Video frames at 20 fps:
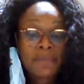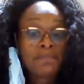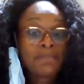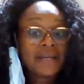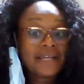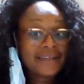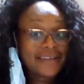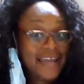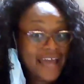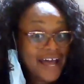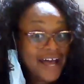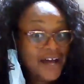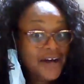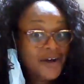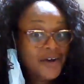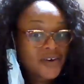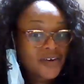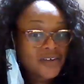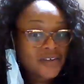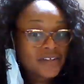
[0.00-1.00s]
But
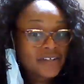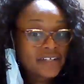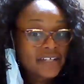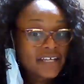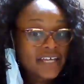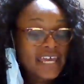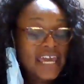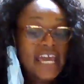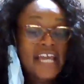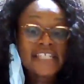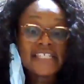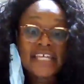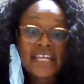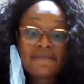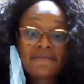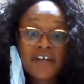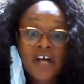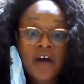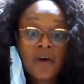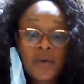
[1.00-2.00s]
now,
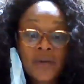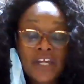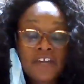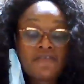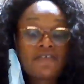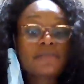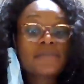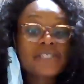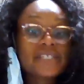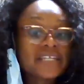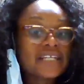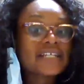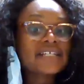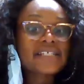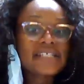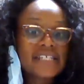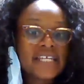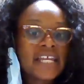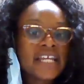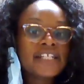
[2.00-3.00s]
instead of going from city
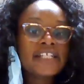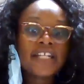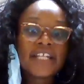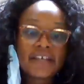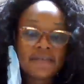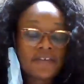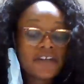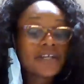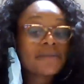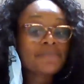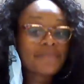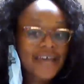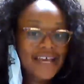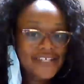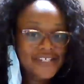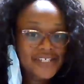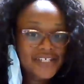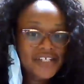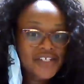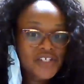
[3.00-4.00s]
to city delivering a
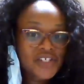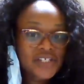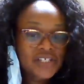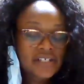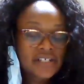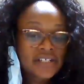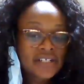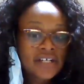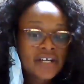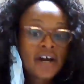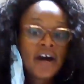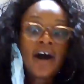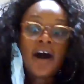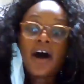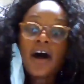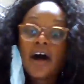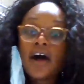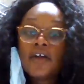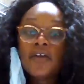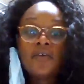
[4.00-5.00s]
message,
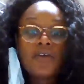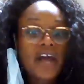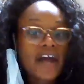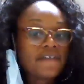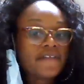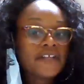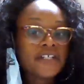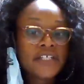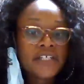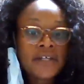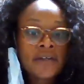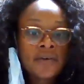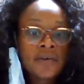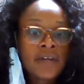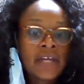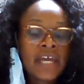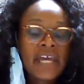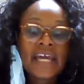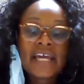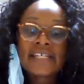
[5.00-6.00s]
all you have to do
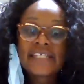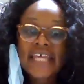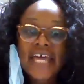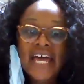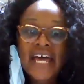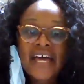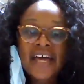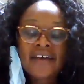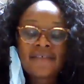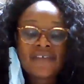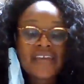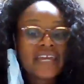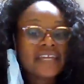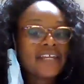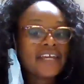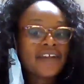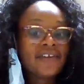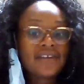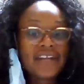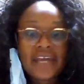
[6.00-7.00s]
is have
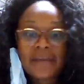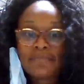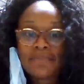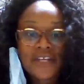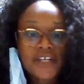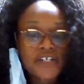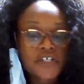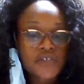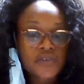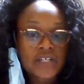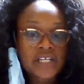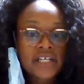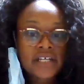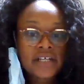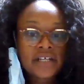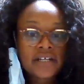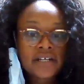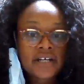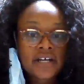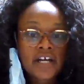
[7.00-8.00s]
an internet ministry,
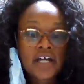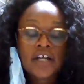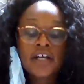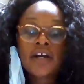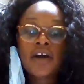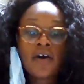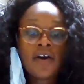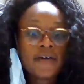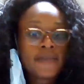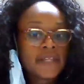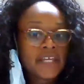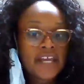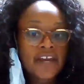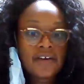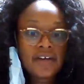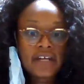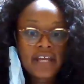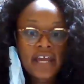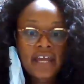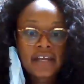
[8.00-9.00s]
go on the
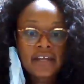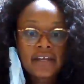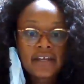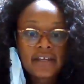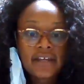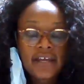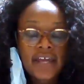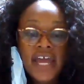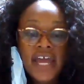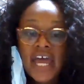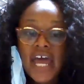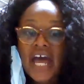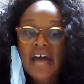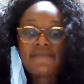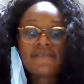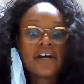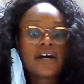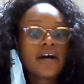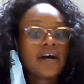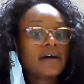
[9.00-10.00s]
internet,
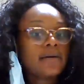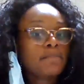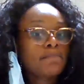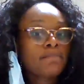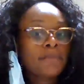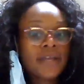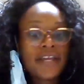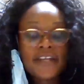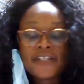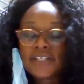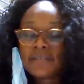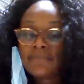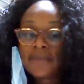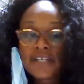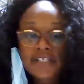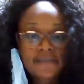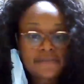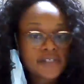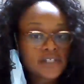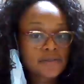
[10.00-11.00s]
have a millions and
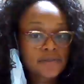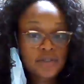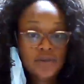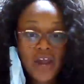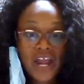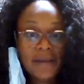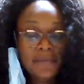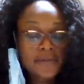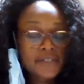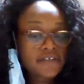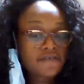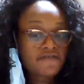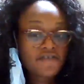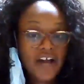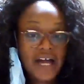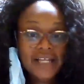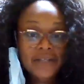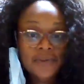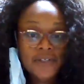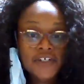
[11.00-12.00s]
millions of subscribers and
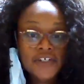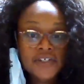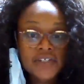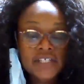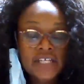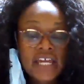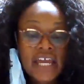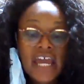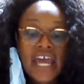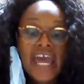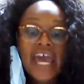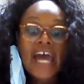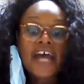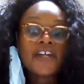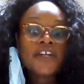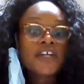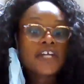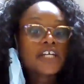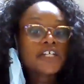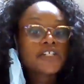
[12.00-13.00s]
followers,
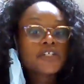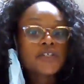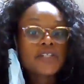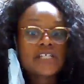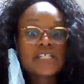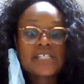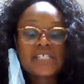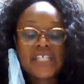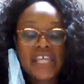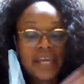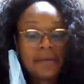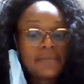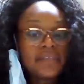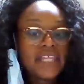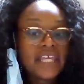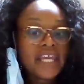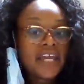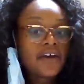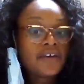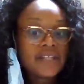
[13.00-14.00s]
and you can do the same
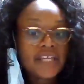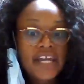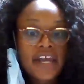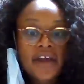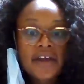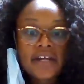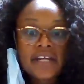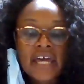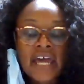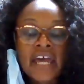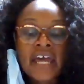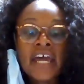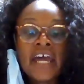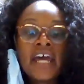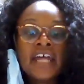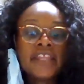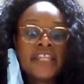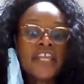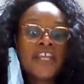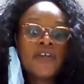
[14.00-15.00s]
thing on the internet
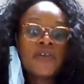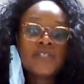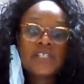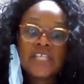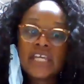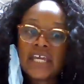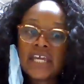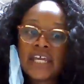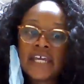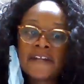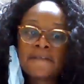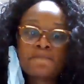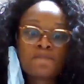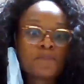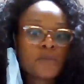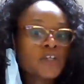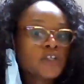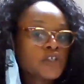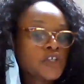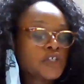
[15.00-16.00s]
that you did
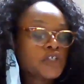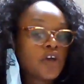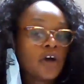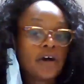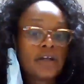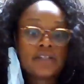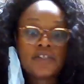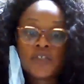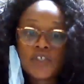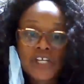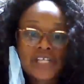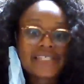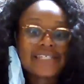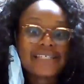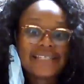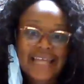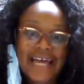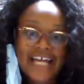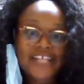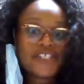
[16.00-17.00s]
just
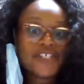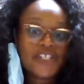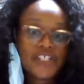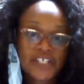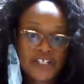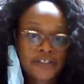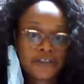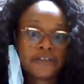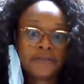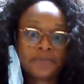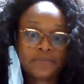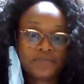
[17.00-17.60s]
just last year.